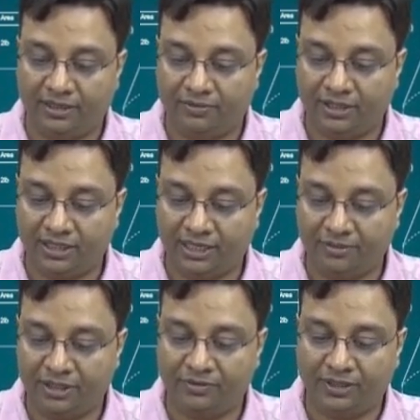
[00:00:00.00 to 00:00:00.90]
If this
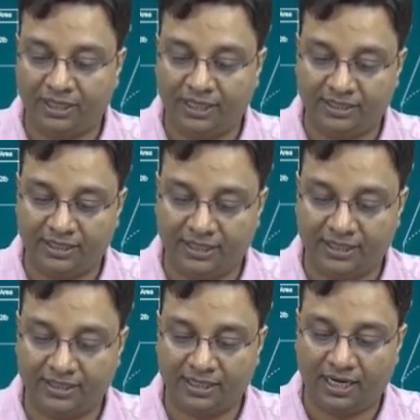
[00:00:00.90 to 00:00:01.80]
hemisphere has a
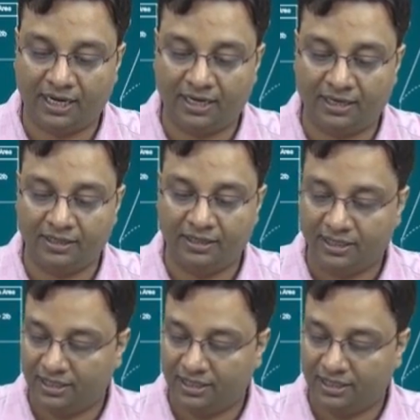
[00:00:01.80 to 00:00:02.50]
radius r,